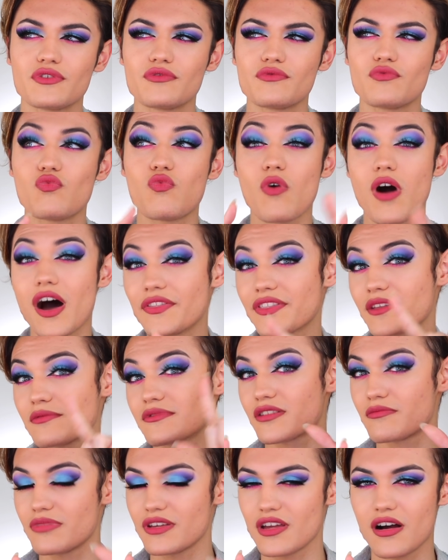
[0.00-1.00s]
you want them
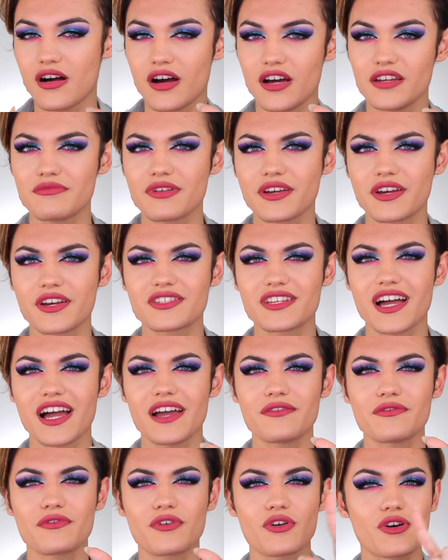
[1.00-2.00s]
to be on, because
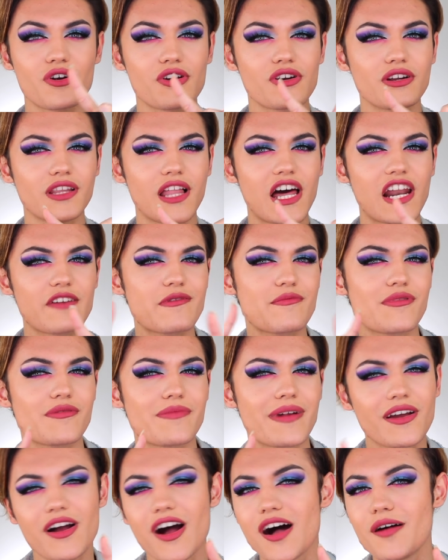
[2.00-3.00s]
I've heard a lot of people
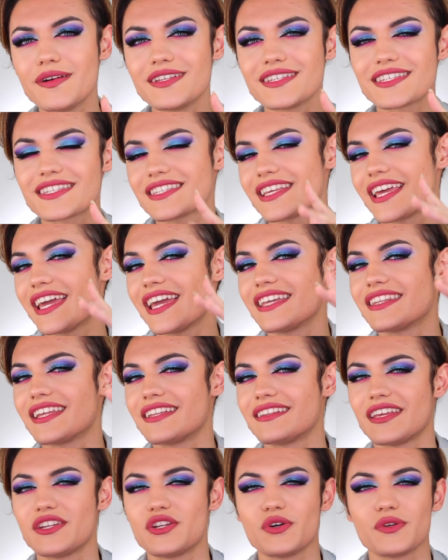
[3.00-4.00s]
in my comments saying
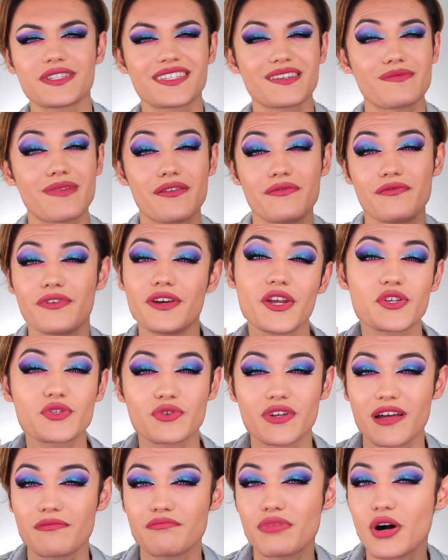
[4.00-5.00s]
that they don't see my videos
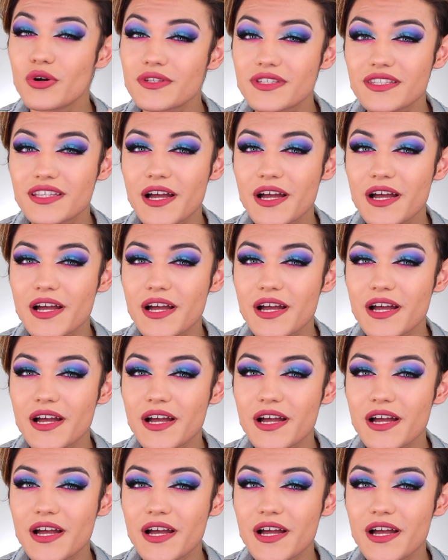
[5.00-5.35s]
when I post